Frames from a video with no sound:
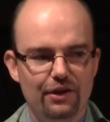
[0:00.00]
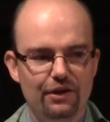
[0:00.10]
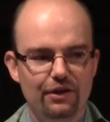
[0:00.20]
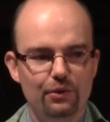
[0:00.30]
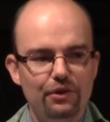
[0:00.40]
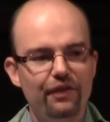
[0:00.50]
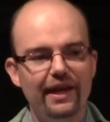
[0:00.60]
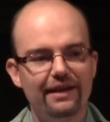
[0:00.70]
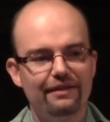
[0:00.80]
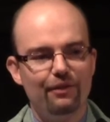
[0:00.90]
You would
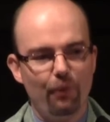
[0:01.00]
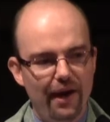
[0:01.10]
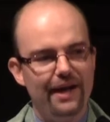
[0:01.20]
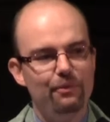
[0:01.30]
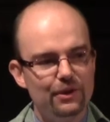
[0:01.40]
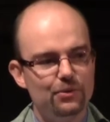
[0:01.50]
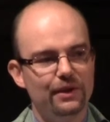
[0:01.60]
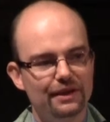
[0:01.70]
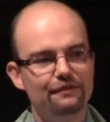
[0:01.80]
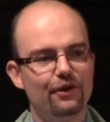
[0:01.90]
think the way in which we
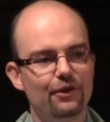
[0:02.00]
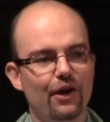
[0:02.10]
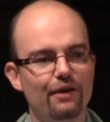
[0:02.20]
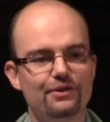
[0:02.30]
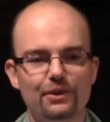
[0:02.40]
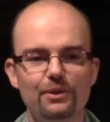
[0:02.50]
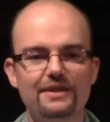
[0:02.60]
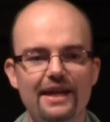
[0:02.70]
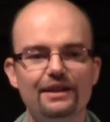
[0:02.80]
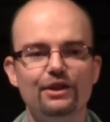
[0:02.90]
live our lives that it would
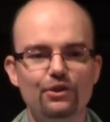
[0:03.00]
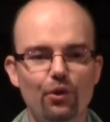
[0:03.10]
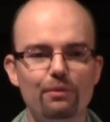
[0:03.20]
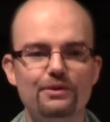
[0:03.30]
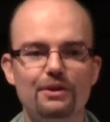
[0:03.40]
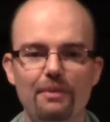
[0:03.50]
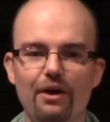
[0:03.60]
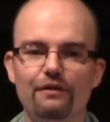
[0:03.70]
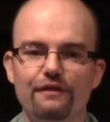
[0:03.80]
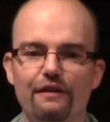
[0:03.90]
take an enormous amount
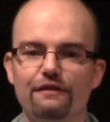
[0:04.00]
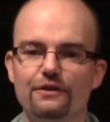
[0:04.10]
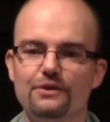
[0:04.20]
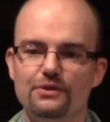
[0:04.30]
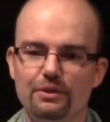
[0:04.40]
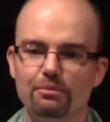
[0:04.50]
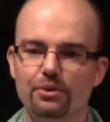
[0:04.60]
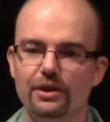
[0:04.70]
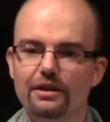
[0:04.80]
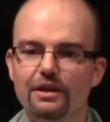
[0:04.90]
of effort to simply
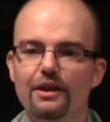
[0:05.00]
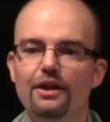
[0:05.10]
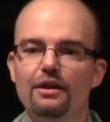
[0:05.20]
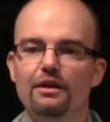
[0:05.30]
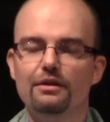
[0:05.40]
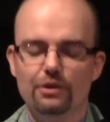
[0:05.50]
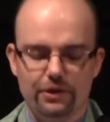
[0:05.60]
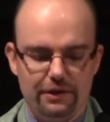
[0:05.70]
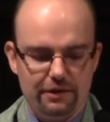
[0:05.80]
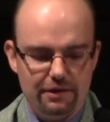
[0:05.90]
look
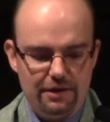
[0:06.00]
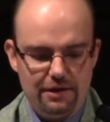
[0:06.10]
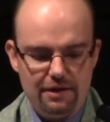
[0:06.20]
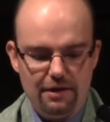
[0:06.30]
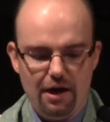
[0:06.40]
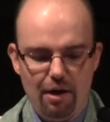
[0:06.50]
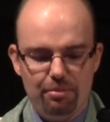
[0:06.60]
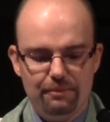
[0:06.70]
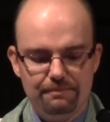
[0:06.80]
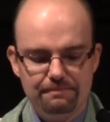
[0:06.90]
up.
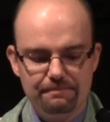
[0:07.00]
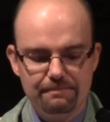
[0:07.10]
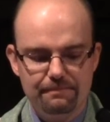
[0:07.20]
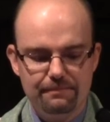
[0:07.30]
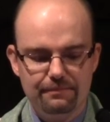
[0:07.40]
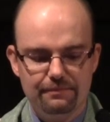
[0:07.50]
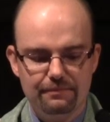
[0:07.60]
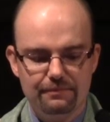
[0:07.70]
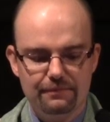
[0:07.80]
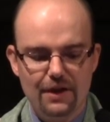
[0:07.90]

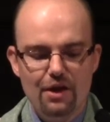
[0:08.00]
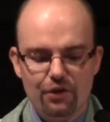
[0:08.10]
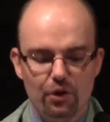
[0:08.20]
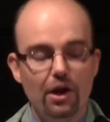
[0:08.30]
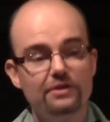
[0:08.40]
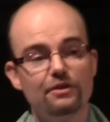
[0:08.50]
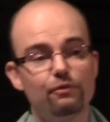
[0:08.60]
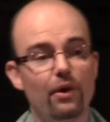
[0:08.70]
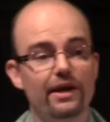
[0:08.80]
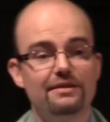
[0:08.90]
There are lots of
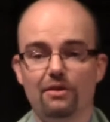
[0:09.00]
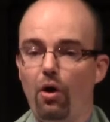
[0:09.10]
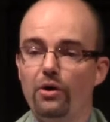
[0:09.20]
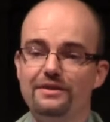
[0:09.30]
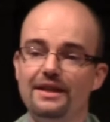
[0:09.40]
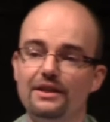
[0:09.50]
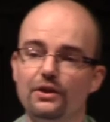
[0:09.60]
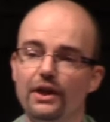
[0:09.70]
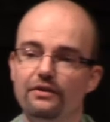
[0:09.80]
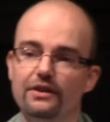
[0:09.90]
ways to
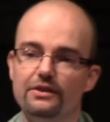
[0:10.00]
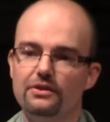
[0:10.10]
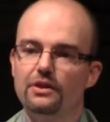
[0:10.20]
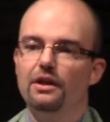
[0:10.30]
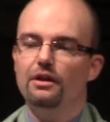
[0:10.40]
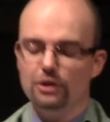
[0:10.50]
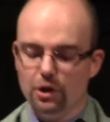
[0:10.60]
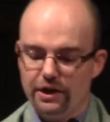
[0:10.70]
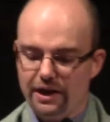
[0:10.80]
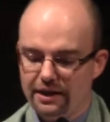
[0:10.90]
articulate this
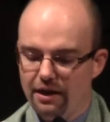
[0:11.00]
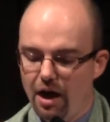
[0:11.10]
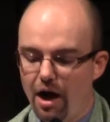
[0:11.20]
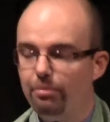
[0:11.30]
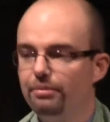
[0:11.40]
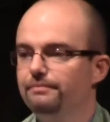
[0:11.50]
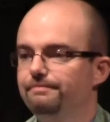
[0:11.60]
looking up.